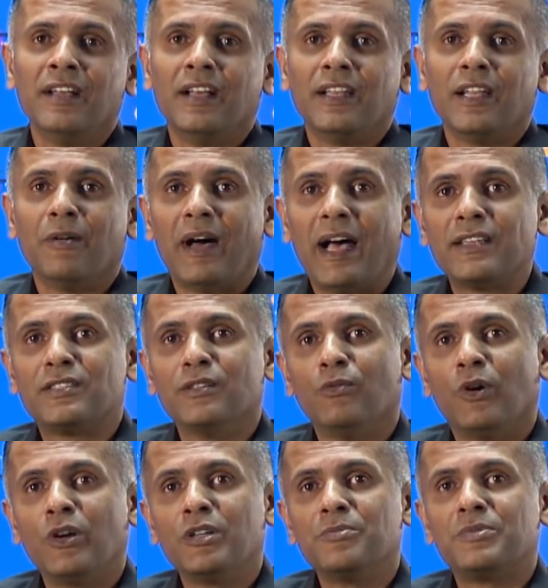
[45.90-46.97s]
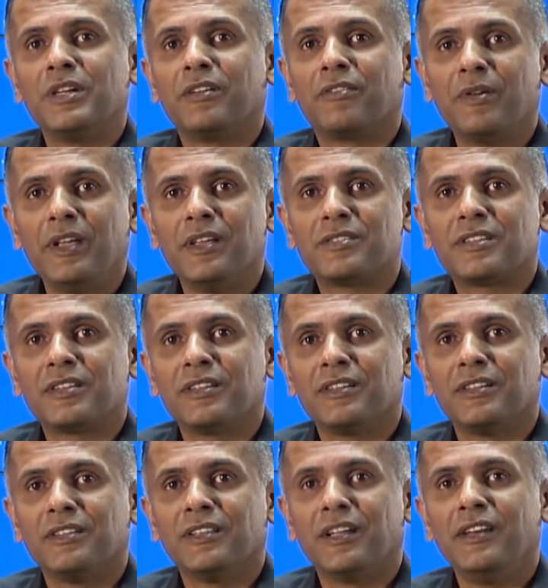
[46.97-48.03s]
Now, as the volumes increased,
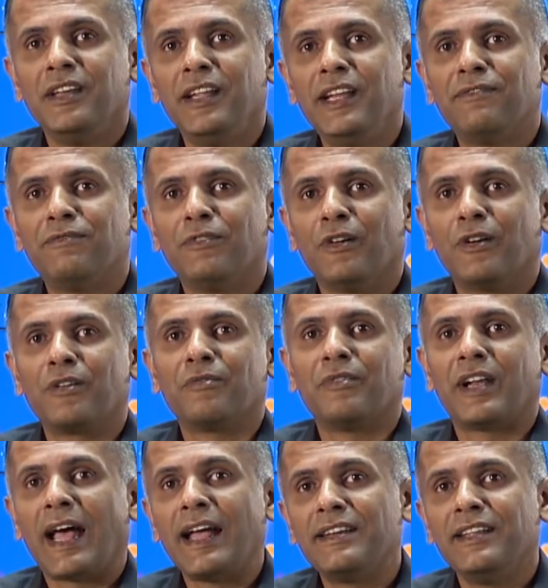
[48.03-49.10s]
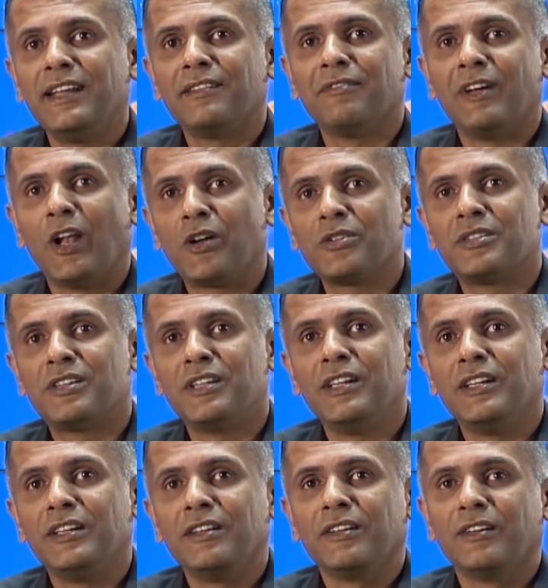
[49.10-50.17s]
the need for variety and
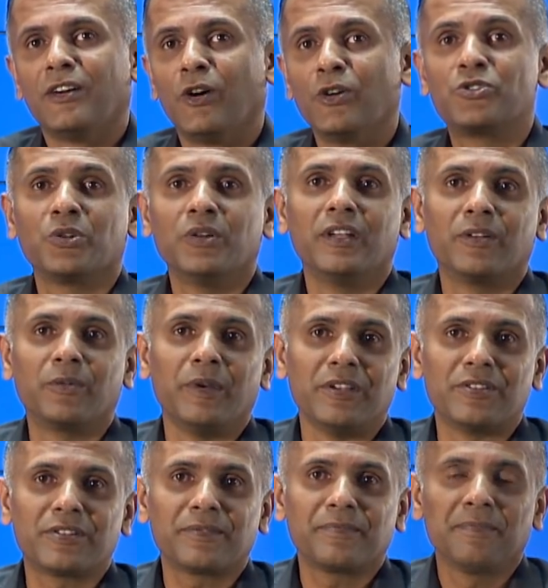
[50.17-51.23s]
velocity also increased.